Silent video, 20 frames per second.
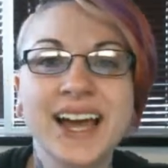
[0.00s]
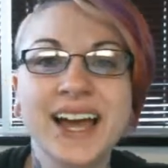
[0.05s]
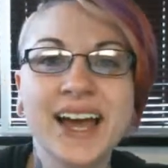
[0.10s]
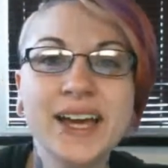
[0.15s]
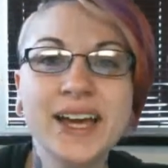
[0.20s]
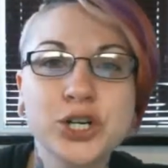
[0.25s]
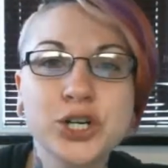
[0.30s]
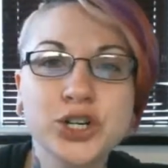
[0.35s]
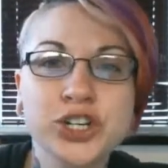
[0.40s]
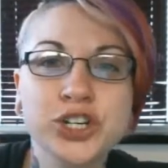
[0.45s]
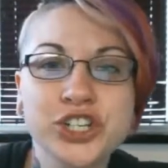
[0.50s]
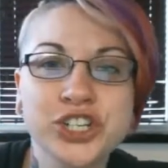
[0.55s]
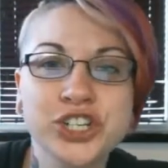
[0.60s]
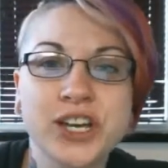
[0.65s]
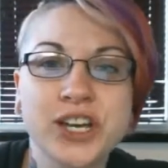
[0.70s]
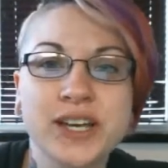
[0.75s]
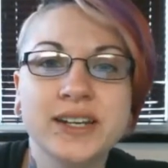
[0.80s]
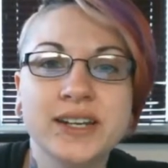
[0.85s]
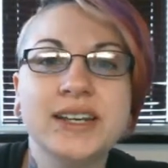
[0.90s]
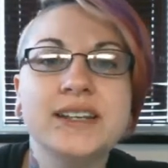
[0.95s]
Hey
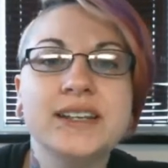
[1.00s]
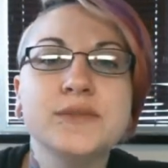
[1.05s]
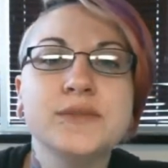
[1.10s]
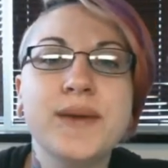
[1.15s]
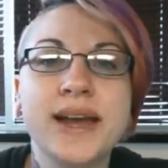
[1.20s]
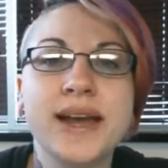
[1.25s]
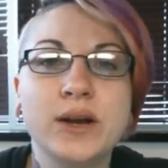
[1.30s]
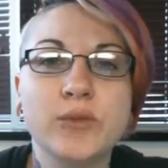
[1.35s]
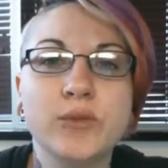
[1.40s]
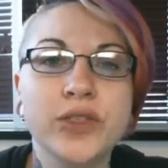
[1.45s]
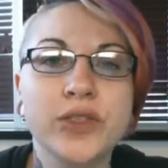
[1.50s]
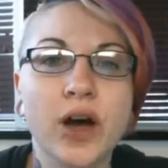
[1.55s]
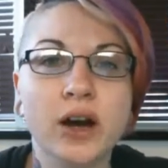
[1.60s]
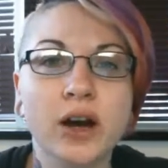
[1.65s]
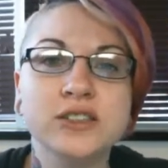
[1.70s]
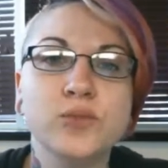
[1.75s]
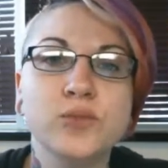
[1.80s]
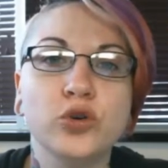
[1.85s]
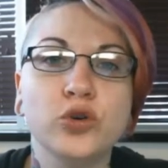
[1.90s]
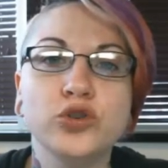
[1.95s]
Christian, it's Megan with
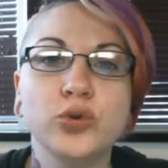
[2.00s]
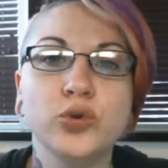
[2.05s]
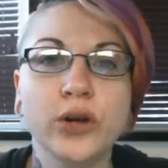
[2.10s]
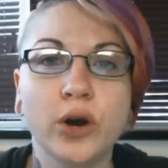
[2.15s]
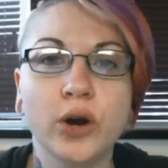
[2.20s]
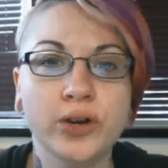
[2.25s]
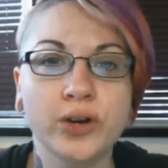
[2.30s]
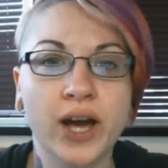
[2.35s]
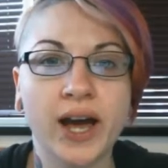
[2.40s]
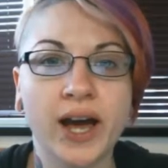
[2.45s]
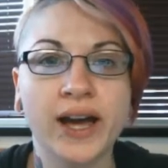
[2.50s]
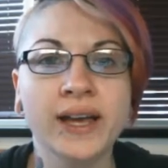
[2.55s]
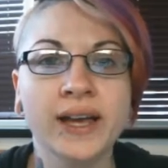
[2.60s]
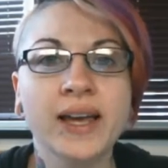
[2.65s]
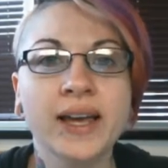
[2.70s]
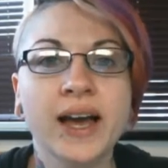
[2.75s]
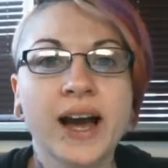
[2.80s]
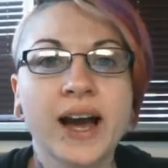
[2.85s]
Oxmoor Toyota.